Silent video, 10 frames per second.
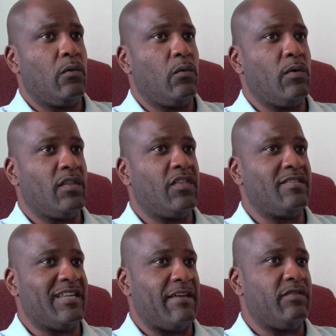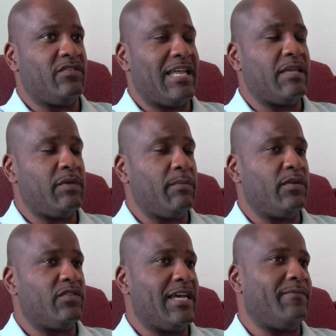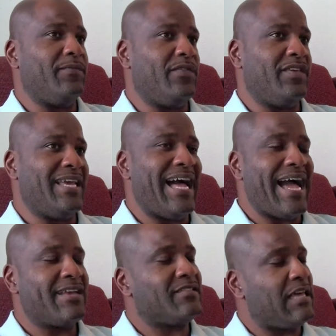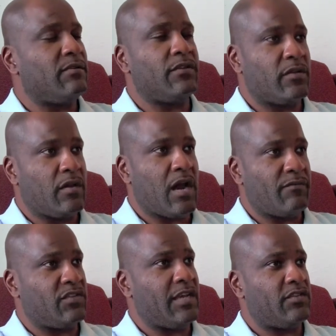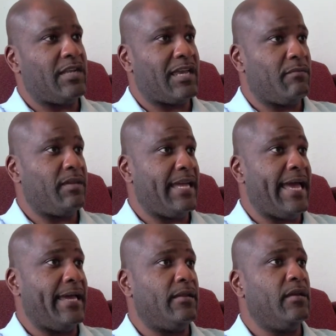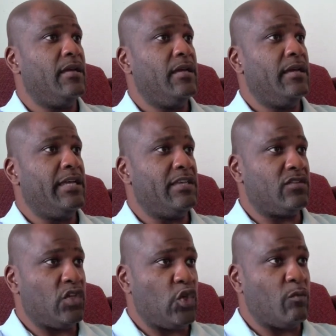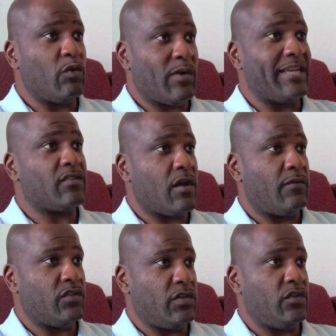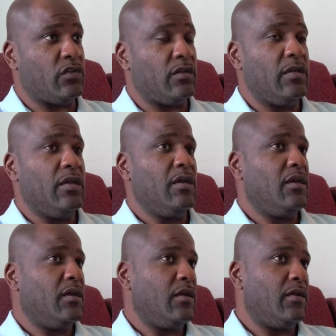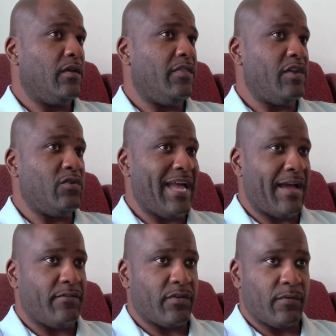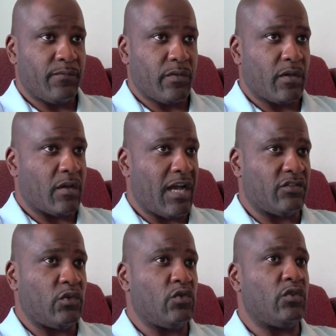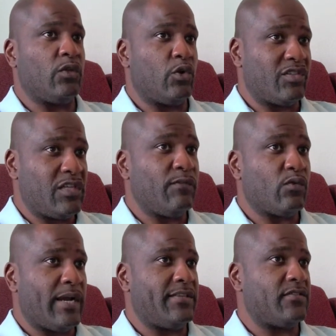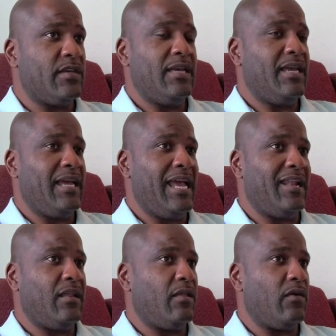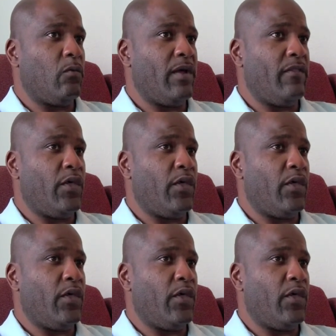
one of the things that I've been telling people is that the highest level of conversation that can be had is the human rights conversation. Then you have constitutional or civil rights, and when